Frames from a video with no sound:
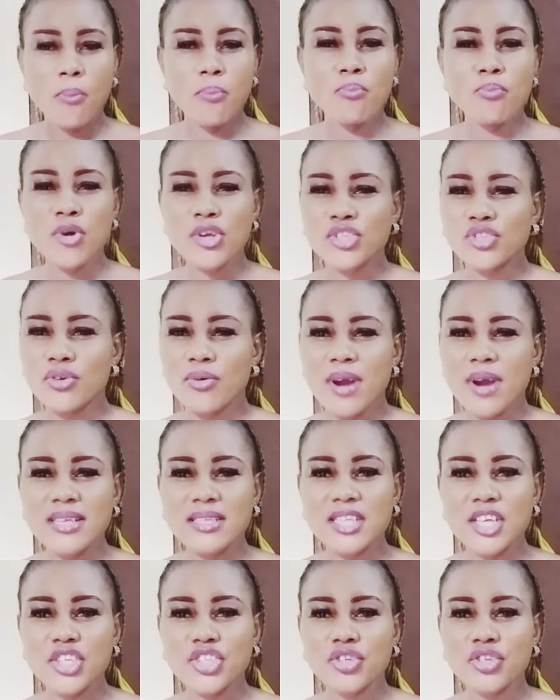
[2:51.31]

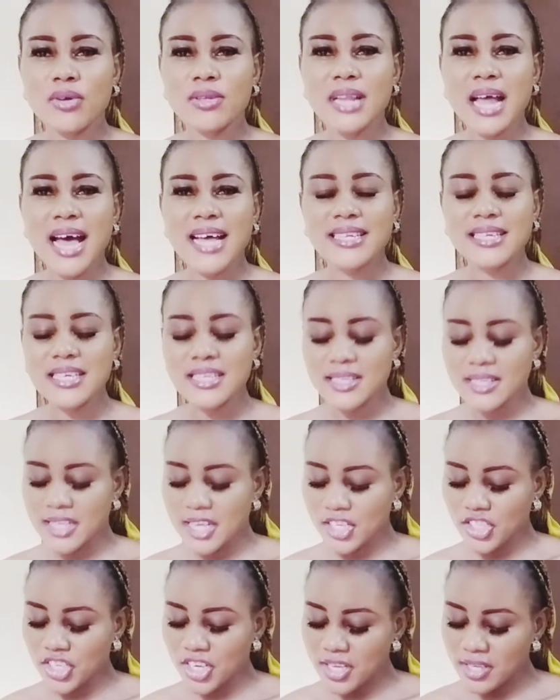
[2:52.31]
Moisturization at this
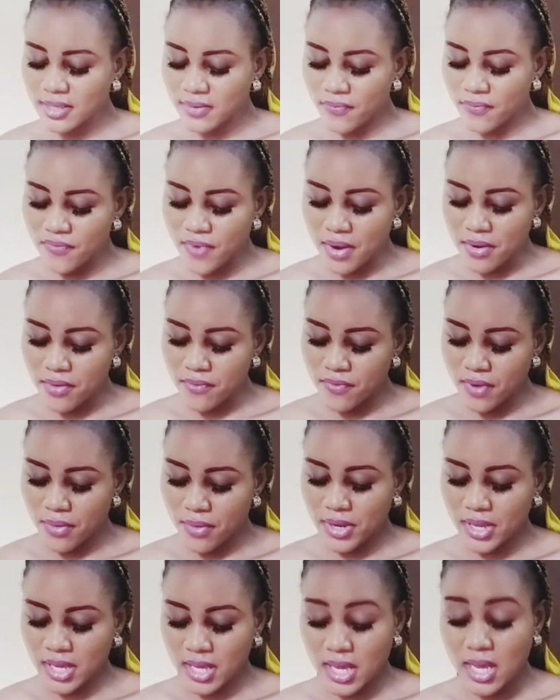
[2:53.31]
stage is very,
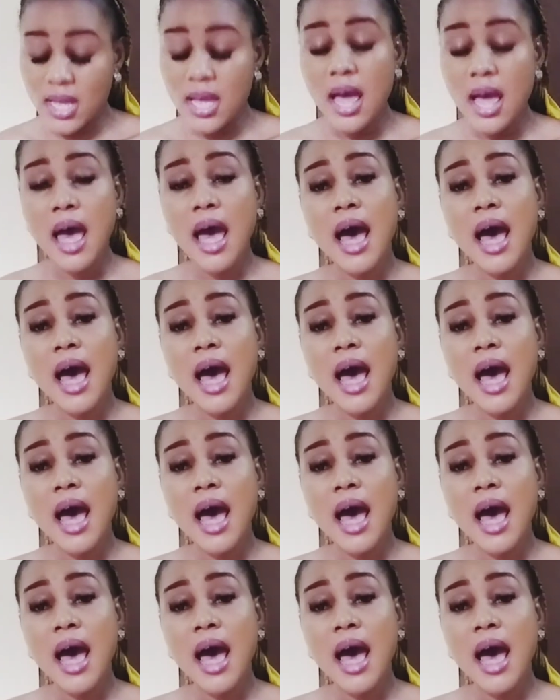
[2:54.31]
very key,